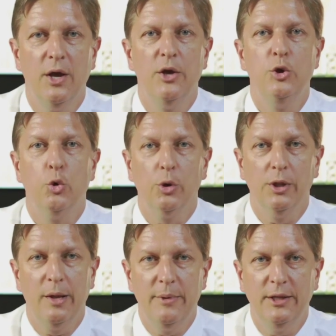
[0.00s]
You are
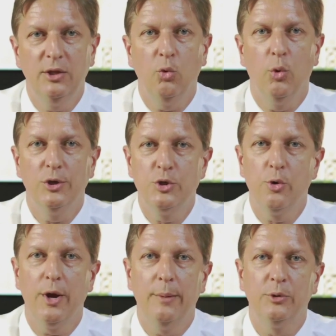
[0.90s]
limited to what you
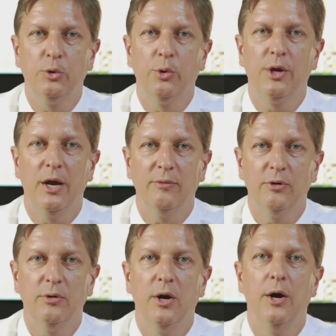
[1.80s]
are able to
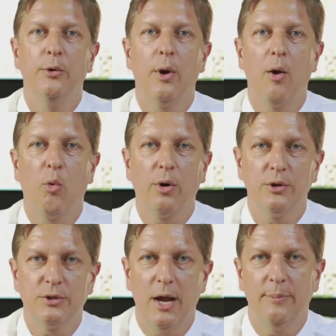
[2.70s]
recover under our
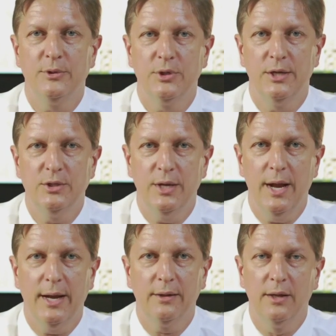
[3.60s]
Workers' Compensation
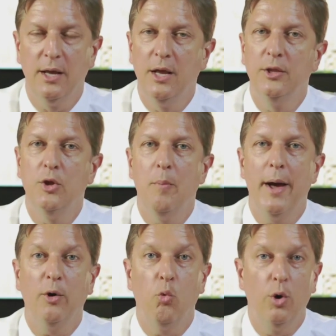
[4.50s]
Act, no
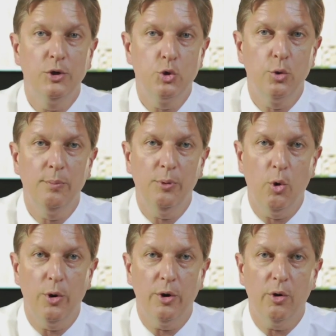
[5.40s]
matter what your
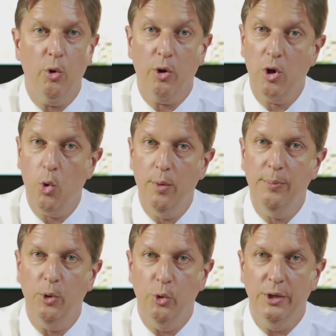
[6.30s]
employer or
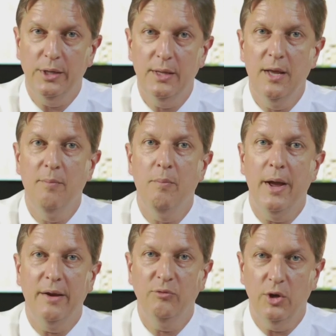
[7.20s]
co-employee
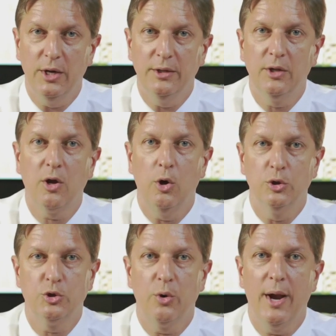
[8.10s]
may have done to
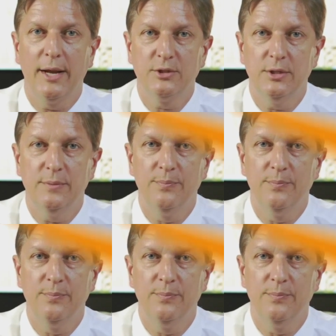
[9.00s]
cause your accident.